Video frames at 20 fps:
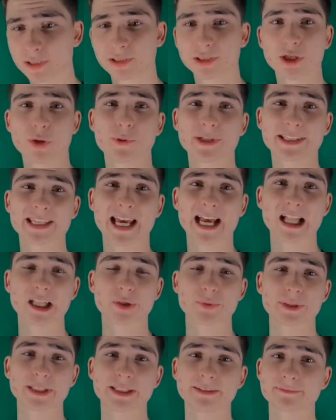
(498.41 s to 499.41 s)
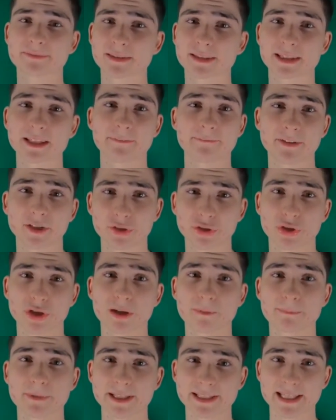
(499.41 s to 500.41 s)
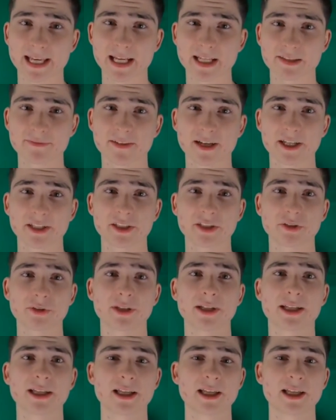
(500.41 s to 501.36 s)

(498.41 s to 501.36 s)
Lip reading: low in calorie, they fill you up, they satisfy you,